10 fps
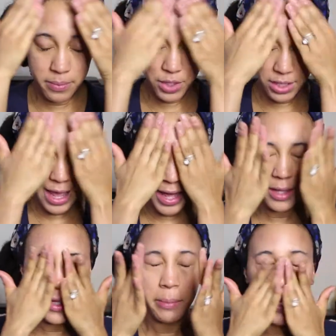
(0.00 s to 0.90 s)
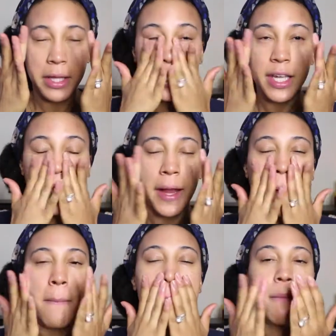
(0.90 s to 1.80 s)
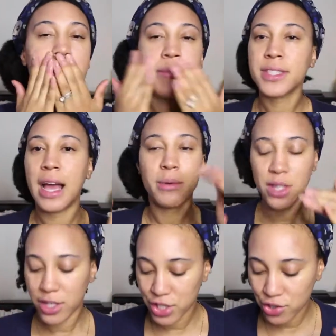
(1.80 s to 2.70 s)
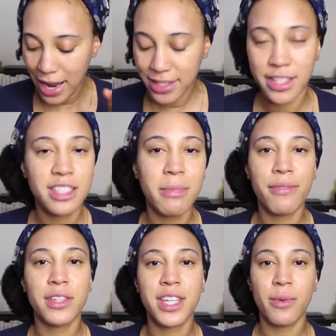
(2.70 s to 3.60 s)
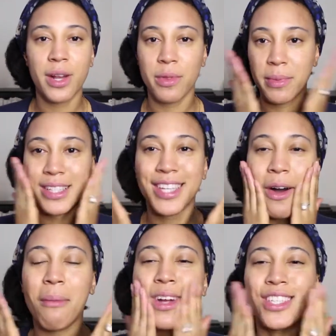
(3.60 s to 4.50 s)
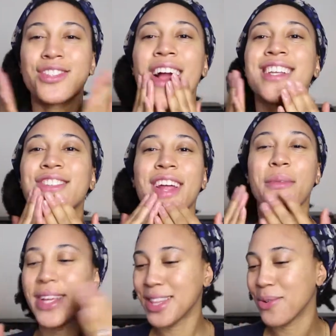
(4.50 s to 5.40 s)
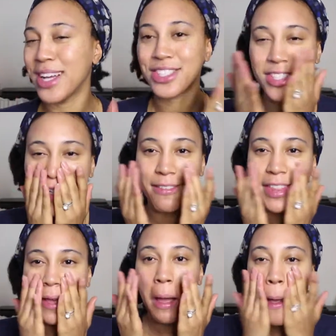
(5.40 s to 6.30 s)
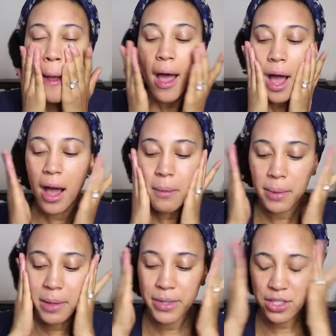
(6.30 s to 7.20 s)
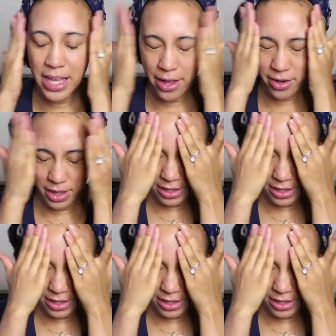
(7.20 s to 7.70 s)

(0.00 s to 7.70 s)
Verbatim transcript: just add a little bit of this in here. See, I was all distracted. This is my first get ready with me, so I'm all distracted trying to read the questions and everything. Um, but let me just add on a